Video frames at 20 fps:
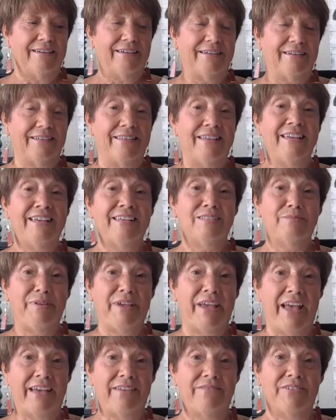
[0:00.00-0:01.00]
These
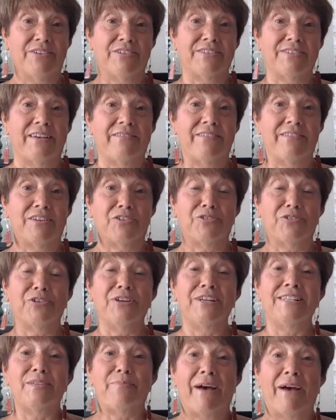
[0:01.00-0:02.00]
behaviors have
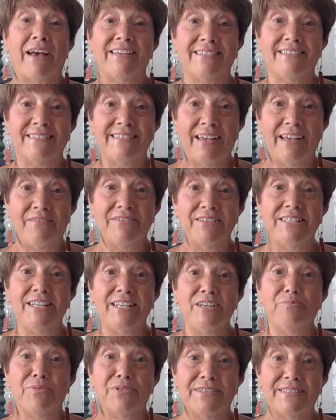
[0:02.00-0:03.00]
increased by
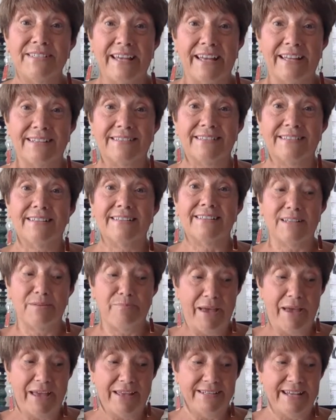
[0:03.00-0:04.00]
70% since the
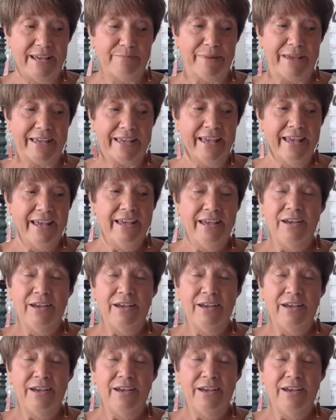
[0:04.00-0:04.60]
pandemic.